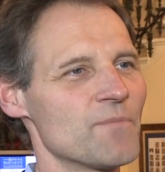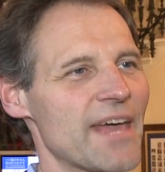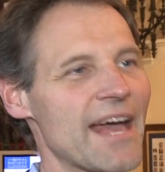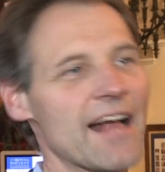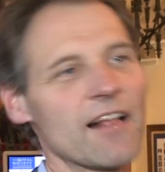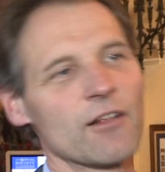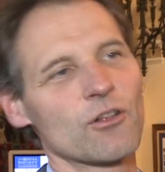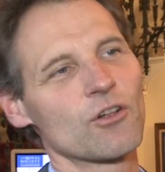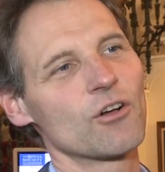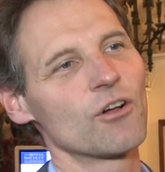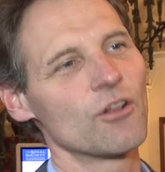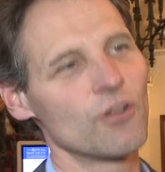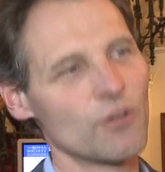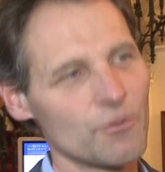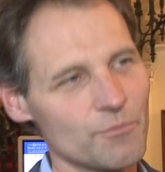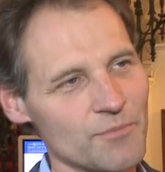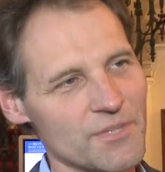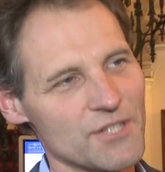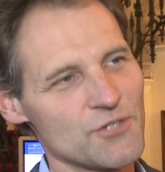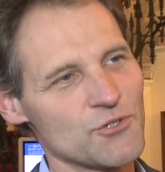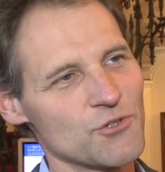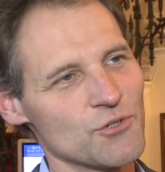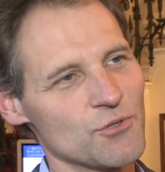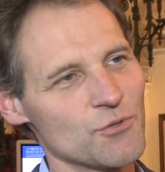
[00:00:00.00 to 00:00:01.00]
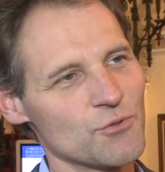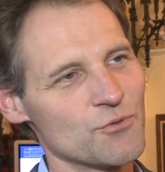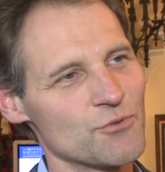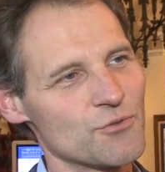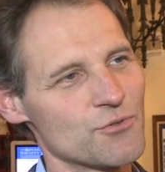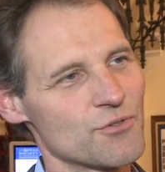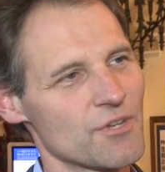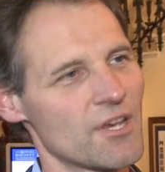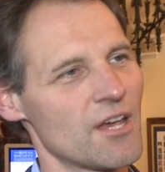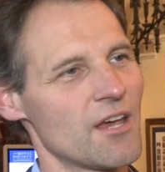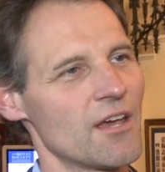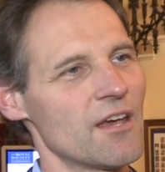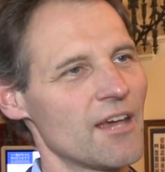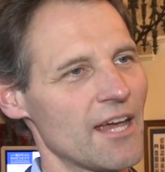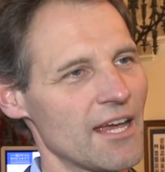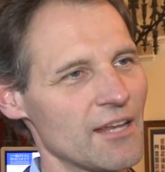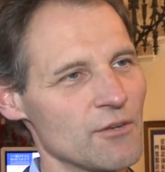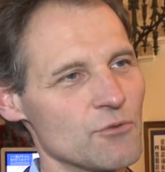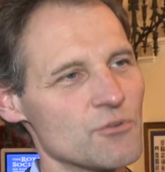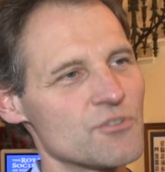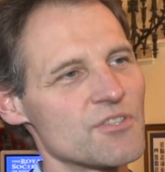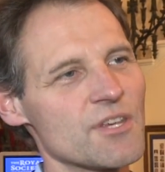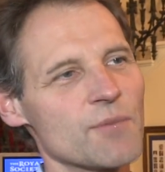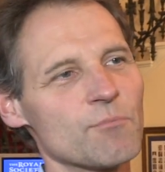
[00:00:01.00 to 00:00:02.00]
alcohol misuse,
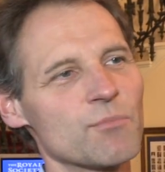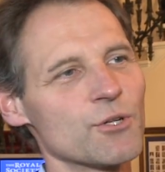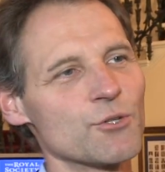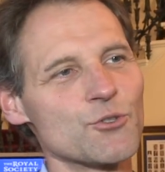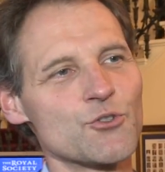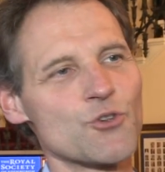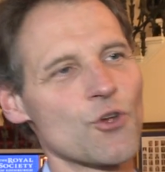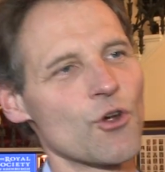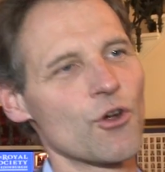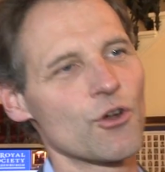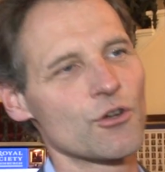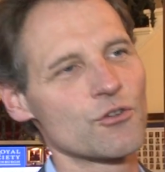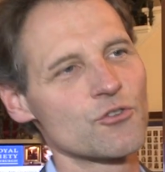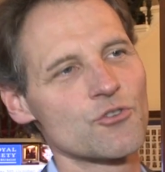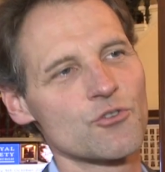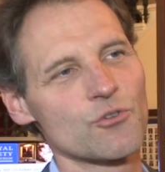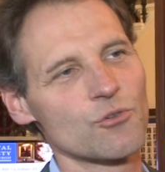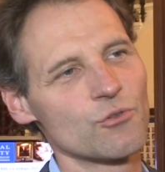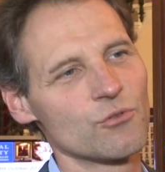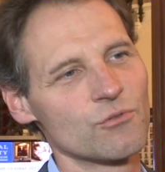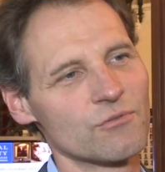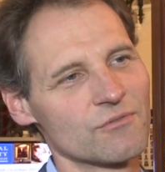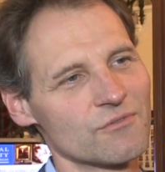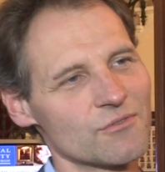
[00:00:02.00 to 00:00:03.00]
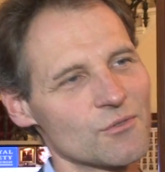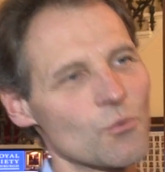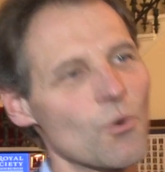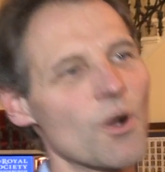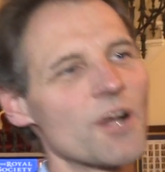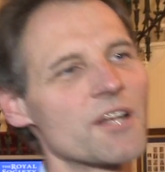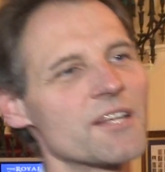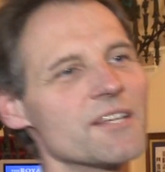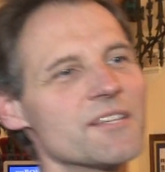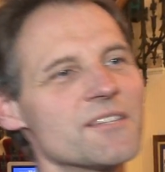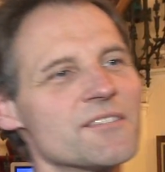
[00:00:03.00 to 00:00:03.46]
and you simply turn to what